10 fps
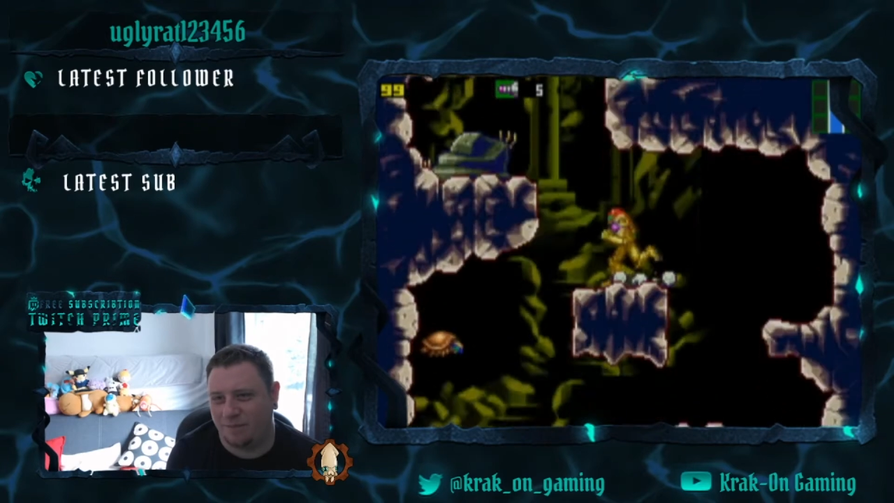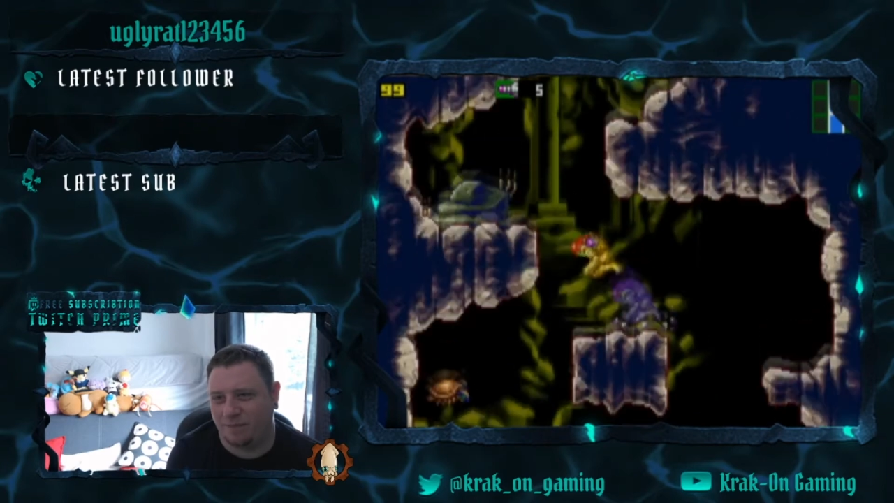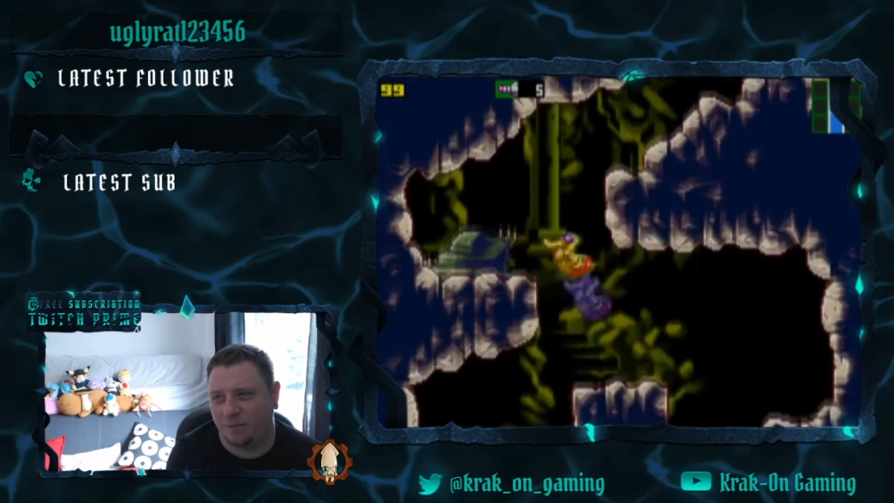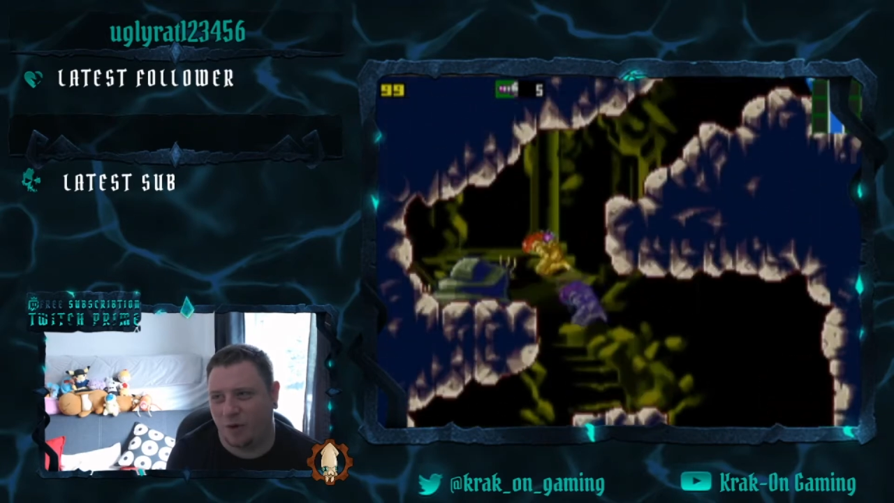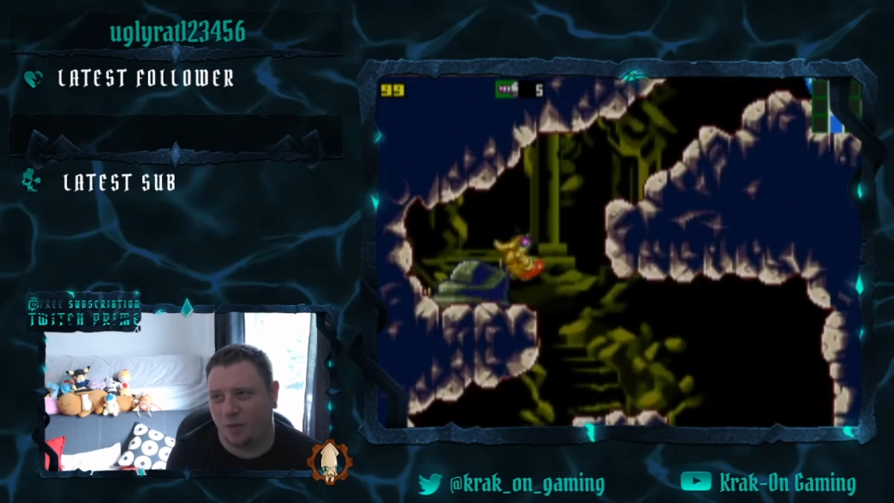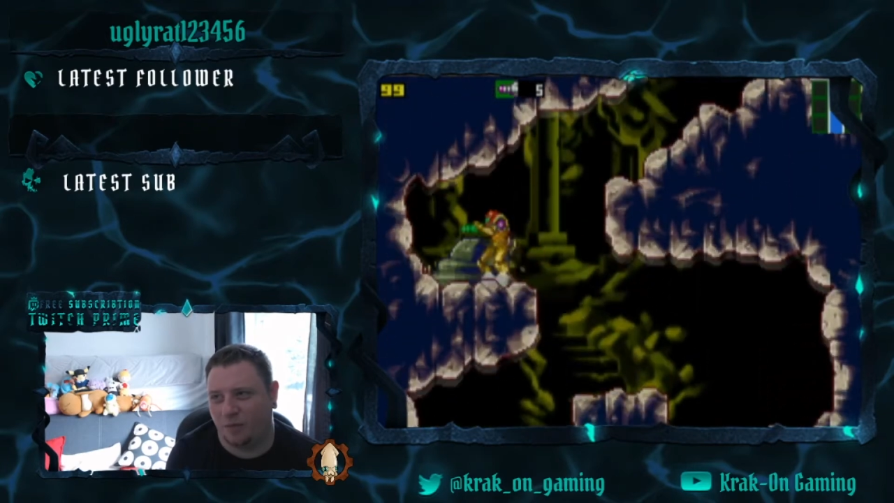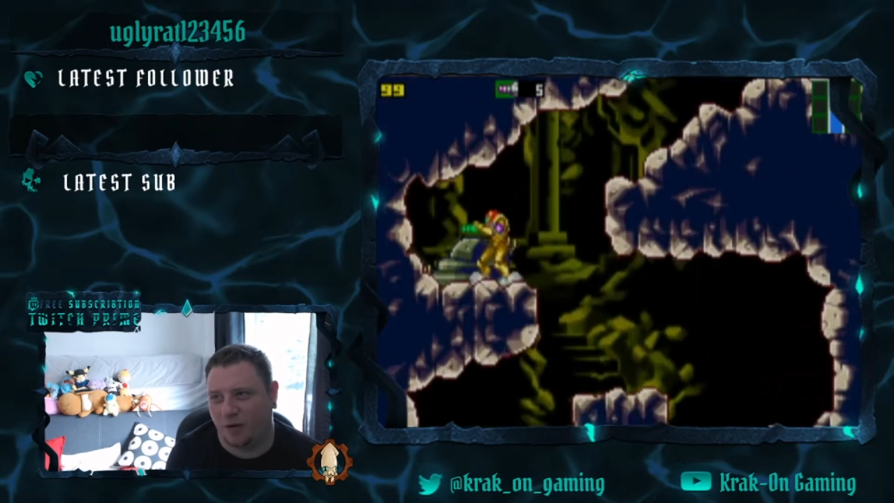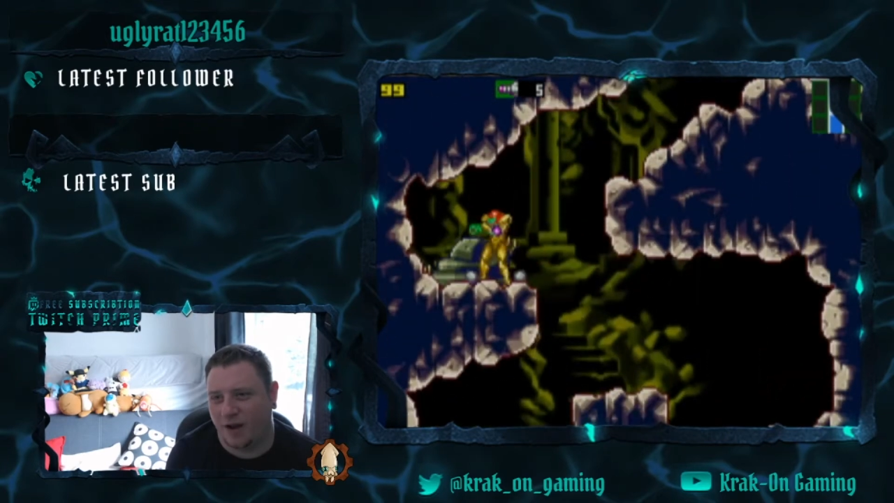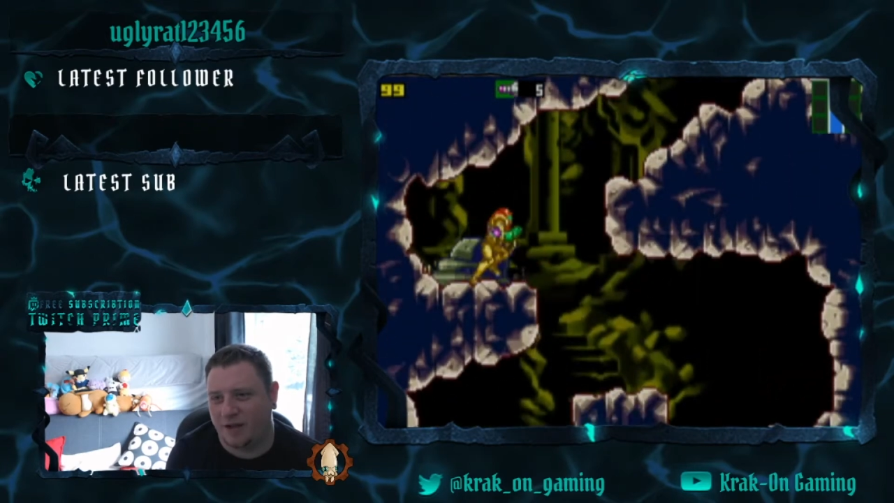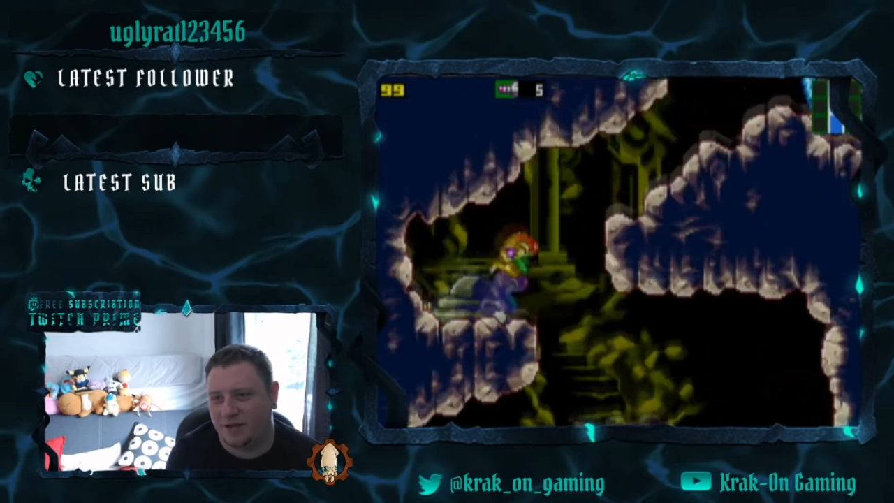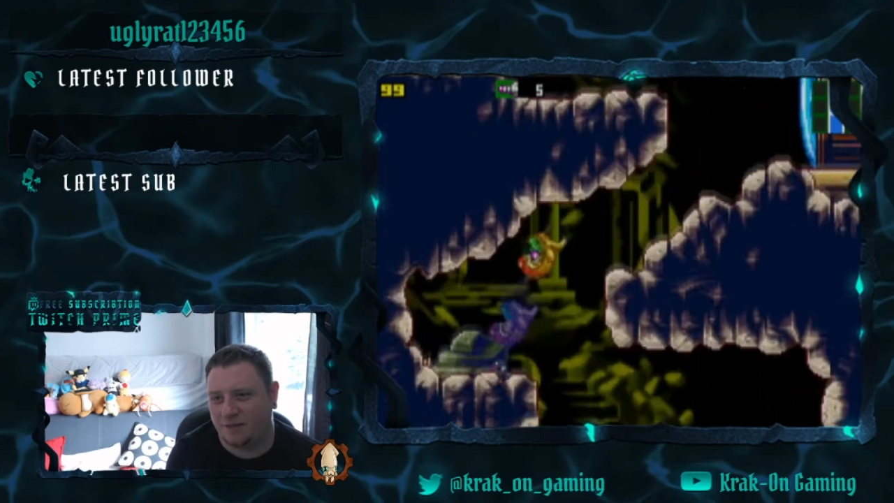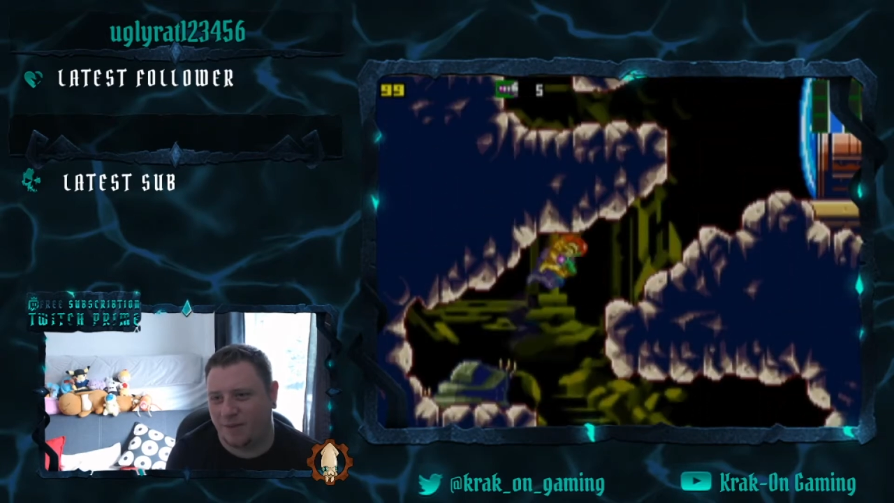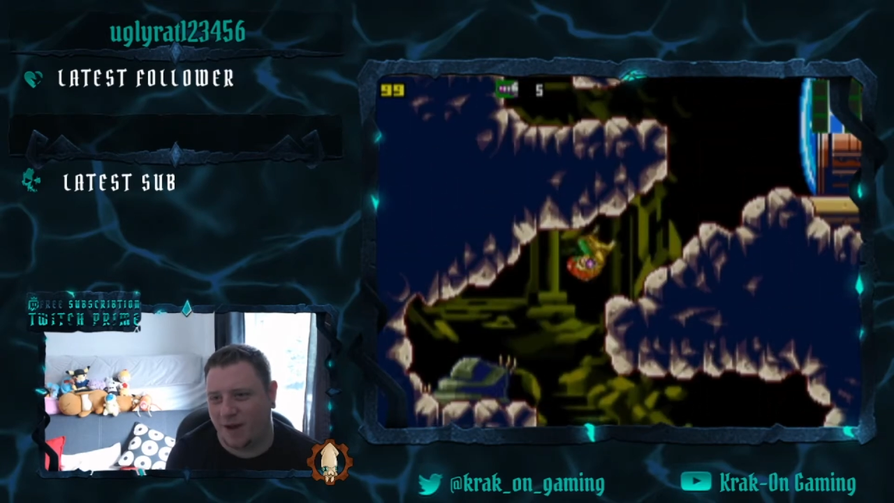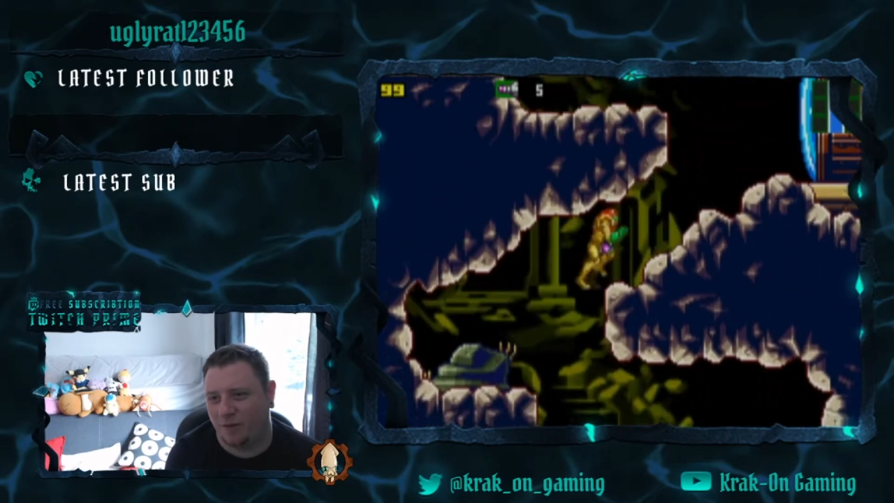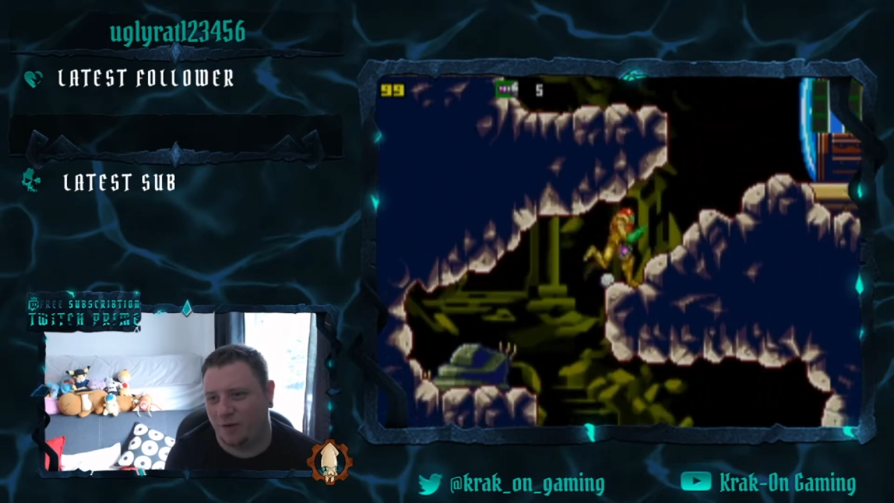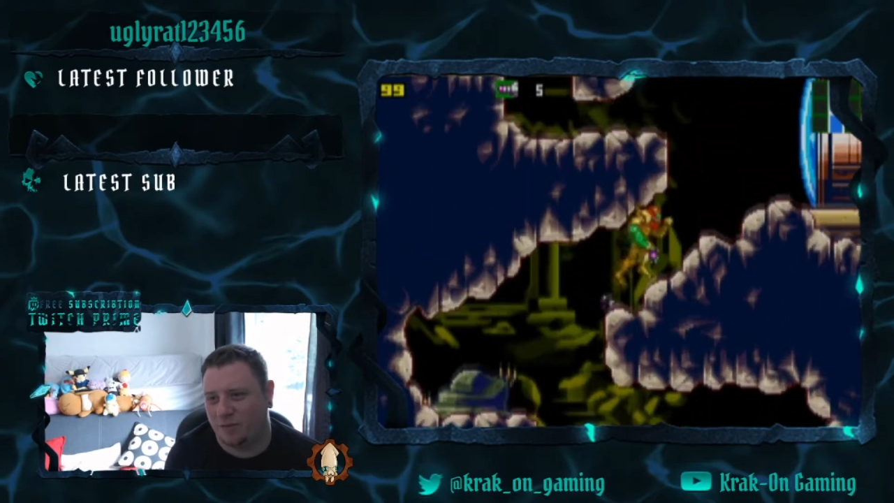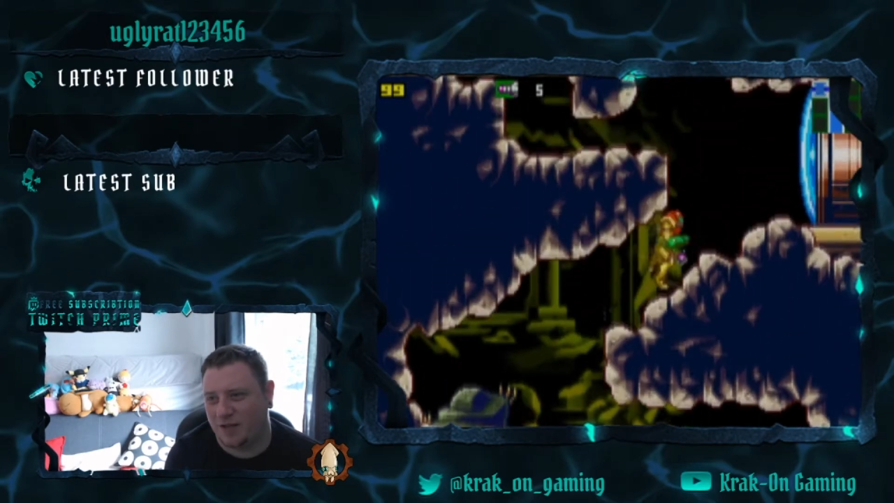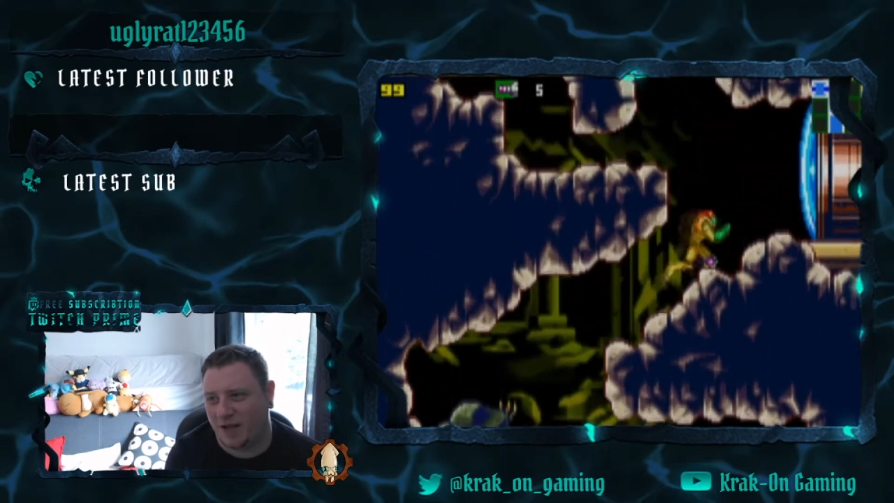upgrades and power-ups